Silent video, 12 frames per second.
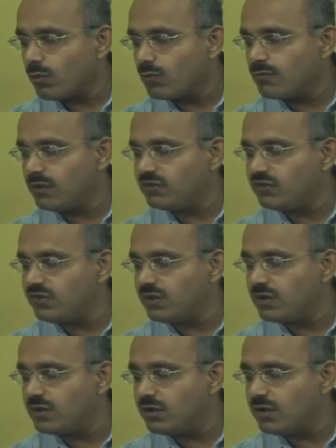once
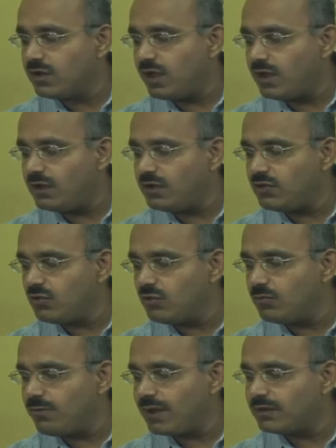here and then you are going
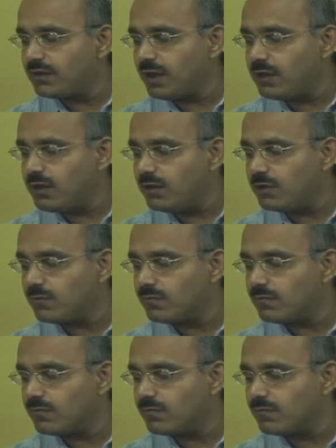to backtrack here.